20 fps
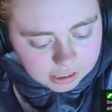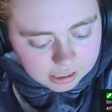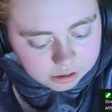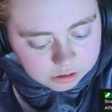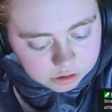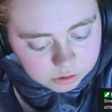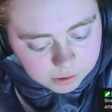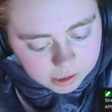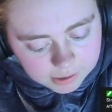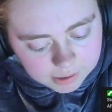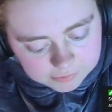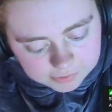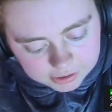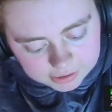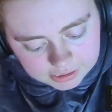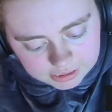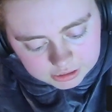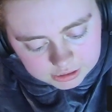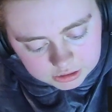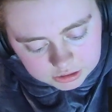I'll do whatever
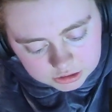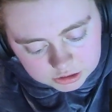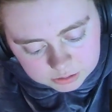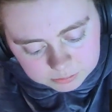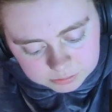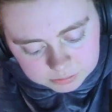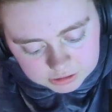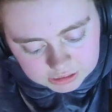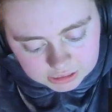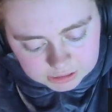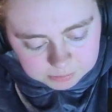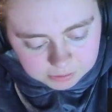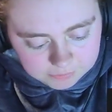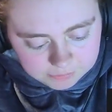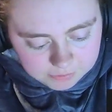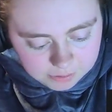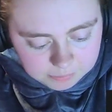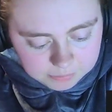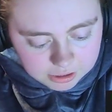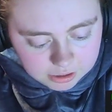I can to protect
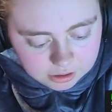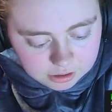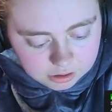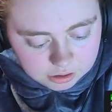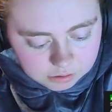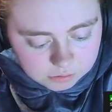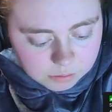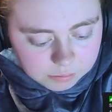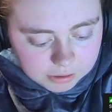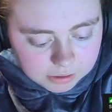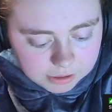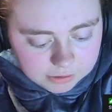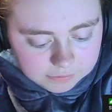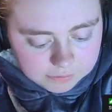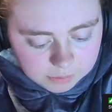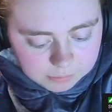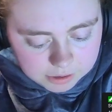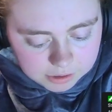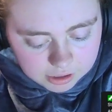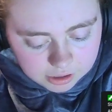my family, Lou replied
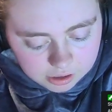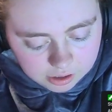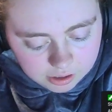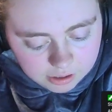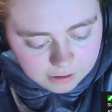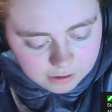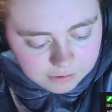firmly.